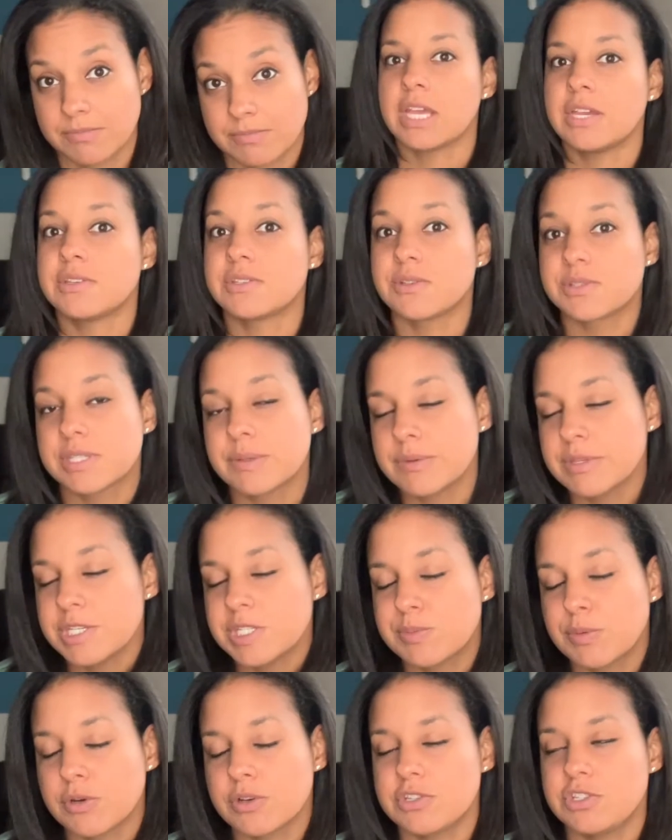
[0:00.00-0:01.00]
So some of these
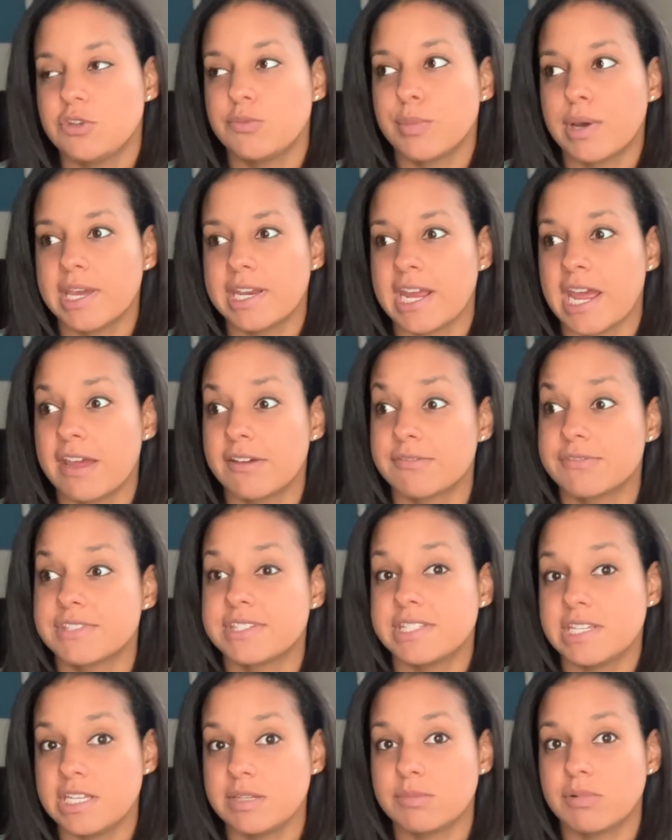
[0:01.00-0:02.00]
books you might have
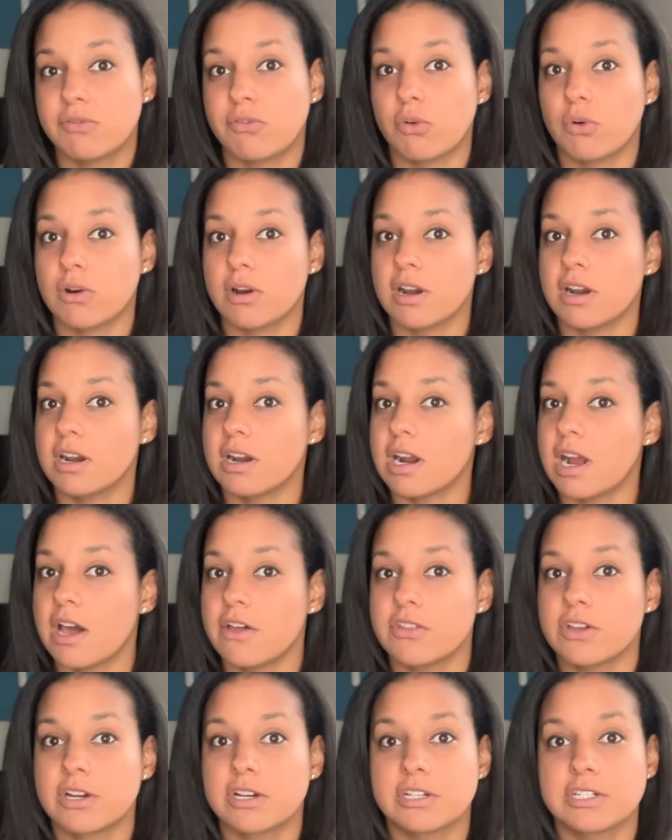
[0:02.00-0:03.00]
seen before,
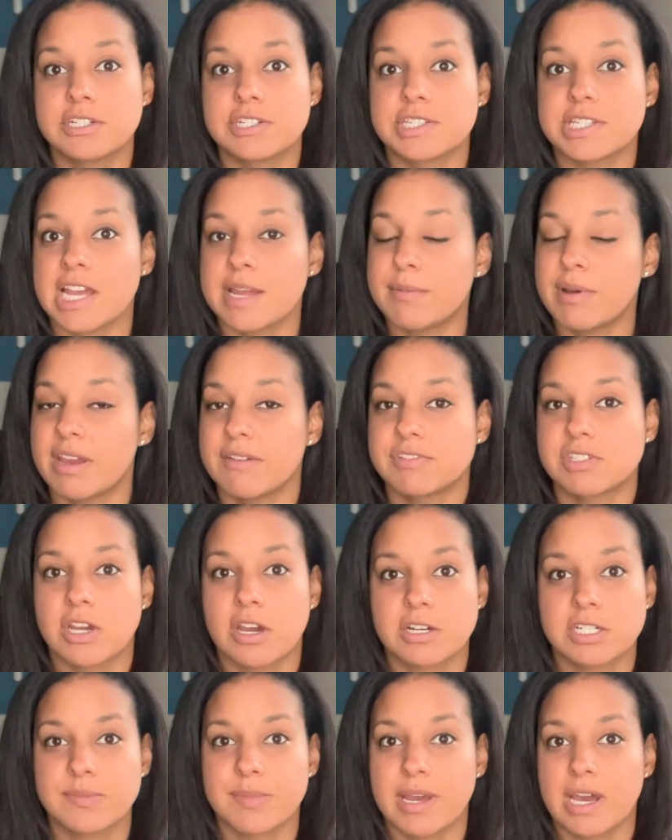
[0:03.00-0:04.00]
others I might have
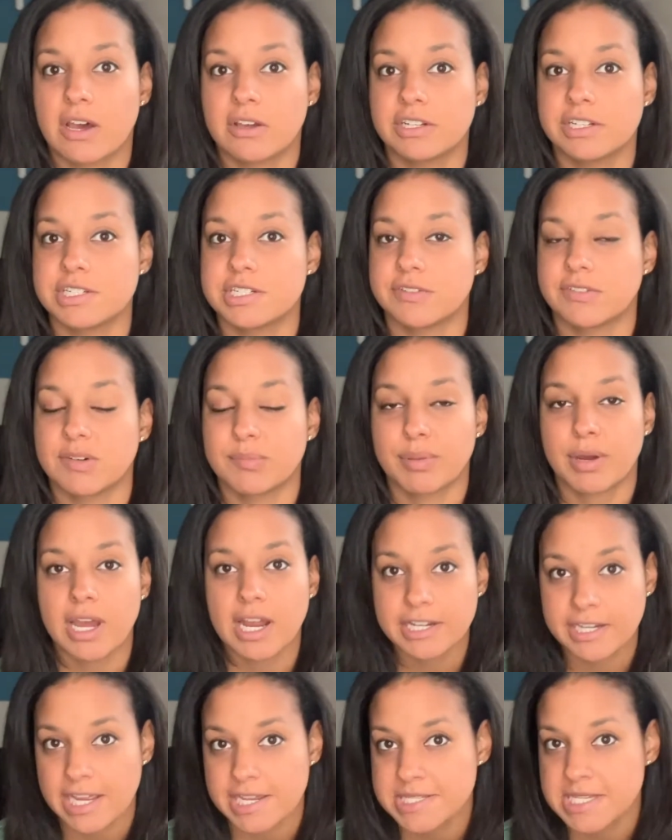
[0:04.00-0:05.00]
talked about in different
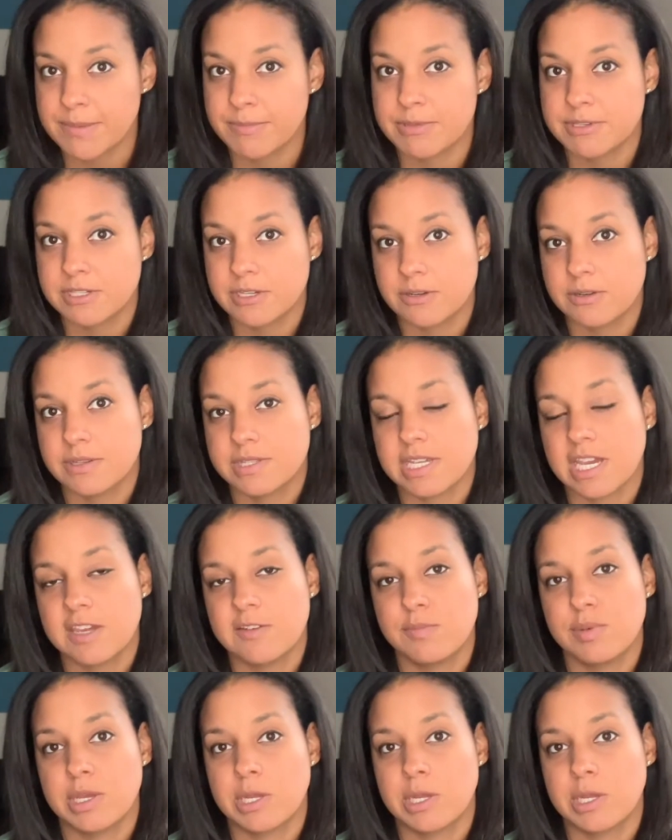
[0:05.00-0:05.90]
podcast episodes I've been